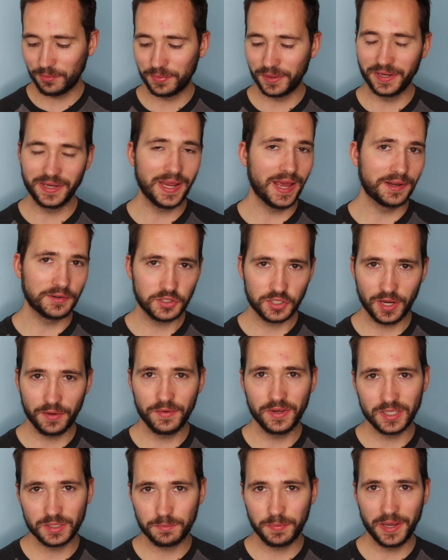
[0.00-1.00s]
But yeah,
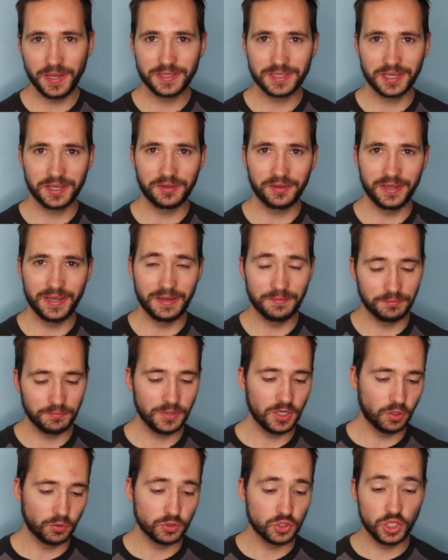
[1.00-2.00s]
Chevy's basically, and
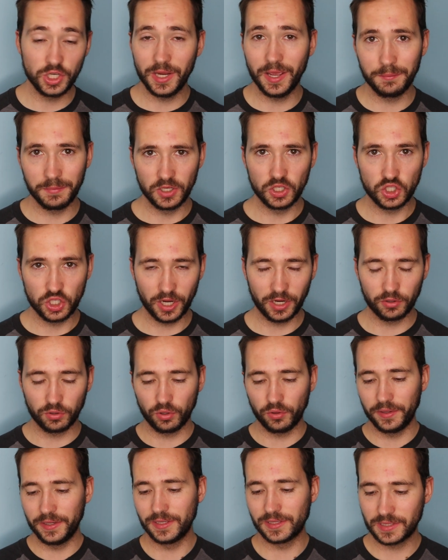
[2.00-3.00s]
you know, GM in
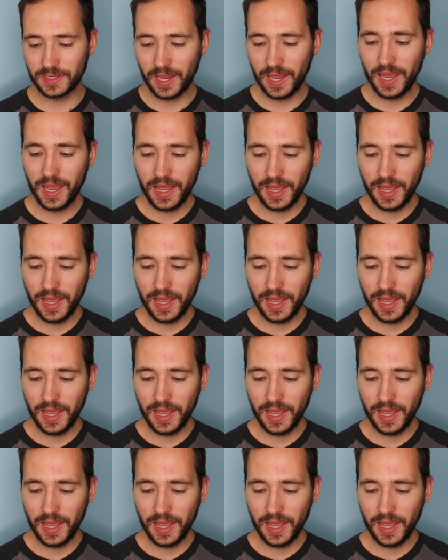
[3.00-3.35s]
general, is